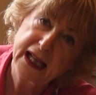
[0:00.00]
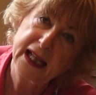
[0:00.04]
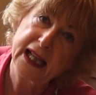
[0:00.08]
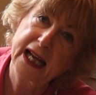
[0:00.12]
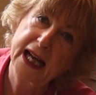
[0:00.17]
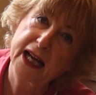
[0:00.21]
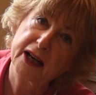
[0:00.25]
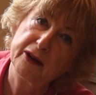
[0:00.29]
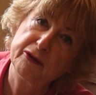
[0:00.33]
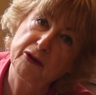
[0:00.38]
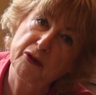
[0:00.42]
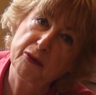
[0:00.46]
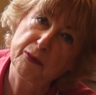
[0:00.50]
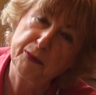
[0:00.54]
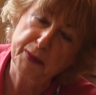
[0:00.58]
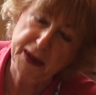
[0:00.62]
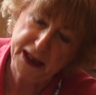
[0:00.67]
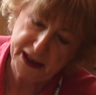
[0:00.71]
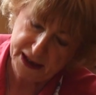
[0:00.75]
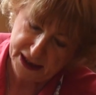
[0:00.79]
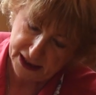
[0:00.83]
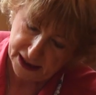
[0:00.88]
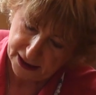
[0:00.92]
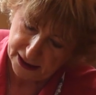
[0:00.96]
a layer of
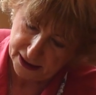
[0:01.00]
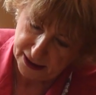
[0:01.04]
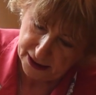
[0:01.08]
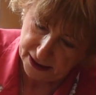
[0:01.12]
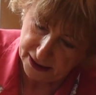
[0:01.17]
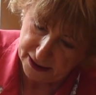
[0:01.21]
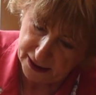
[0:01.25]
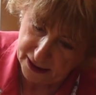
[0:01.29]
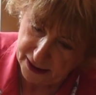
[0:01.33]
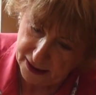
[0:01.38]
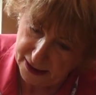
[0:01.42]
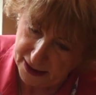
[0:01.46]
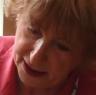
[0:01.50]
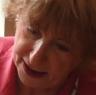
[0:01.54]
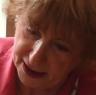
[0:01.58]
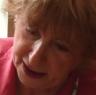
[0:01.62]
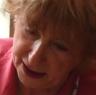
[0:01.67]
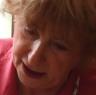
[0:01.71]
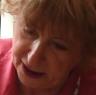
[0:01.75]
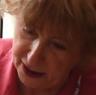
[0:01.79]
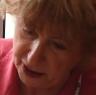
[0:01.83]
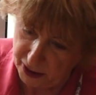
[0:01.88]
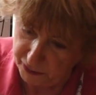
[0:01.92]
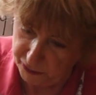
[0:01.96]
butter, and a
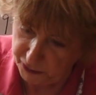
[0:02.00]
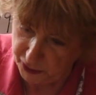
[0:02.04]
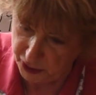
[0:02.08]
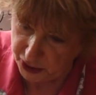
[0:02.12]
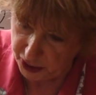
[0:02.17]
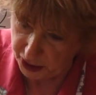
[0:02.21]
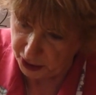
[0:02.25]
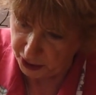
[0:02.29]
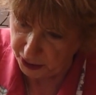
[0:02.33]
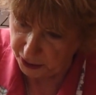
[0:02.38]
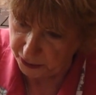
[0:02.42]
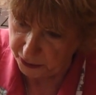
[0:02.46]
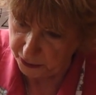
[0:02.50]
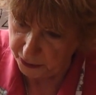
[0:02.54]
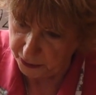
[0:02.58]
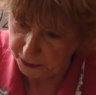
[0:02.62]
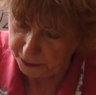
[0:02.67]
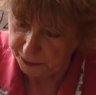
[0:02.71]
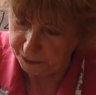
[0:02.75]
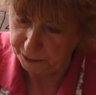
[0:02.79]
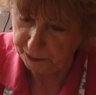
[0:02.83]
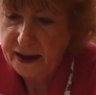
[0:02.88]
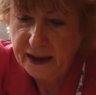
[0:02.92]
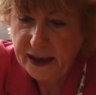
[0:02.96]
layer of dough.
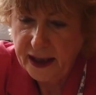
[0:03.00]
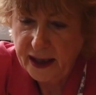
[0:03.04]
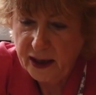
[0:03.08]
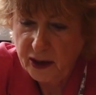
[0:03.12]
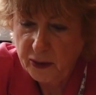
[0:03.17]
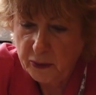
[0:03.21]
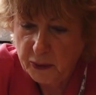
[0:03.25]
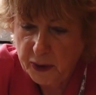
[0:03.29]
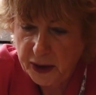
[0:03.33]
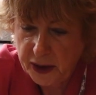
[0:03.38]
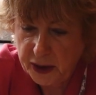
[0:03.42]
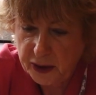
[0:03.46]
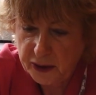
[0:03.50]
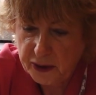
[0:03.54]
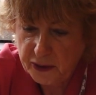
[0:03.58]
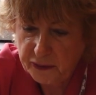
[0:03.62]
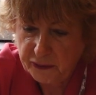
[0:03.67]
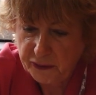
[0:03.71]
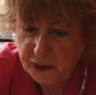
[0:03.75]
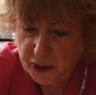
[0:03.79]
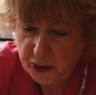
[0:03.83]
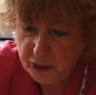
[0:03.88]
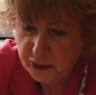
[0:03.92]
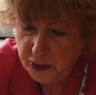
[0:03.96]
And now we're going to
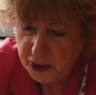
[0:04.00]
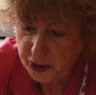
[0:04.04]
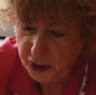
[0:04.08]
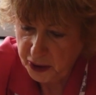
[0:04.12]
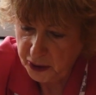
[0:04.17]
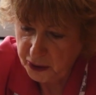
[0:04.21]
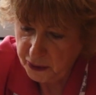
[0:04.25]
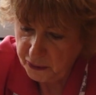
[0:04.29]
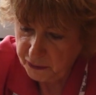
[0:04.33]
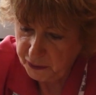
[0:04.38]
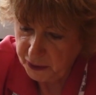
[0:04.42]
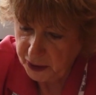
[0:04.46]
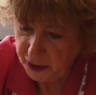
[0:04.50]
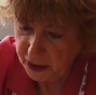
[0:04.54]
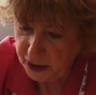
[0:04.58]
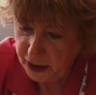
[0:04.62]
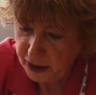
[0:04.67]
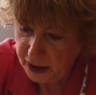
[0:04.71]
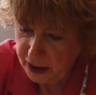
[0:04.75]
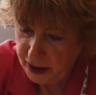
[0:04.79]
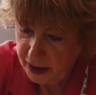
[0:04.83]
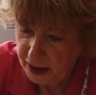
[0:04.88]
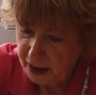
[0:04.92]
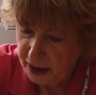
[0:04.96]
fold
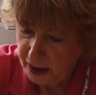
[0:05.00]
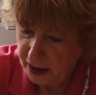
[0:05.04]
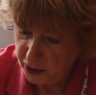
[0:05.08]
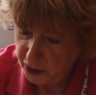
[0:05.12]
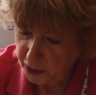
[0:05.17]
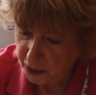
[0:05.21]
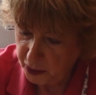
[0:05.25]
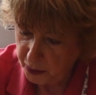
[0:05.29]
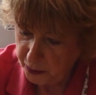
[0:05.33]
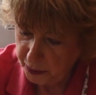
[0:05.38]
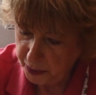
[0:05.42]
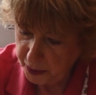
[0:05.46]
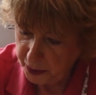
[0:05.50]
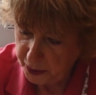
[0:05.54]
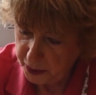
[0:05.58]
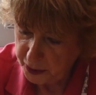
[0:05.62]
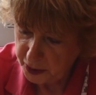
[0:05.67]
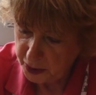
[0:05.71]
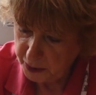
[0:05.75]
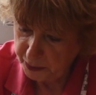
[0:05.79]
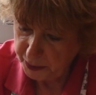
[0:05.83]
over top to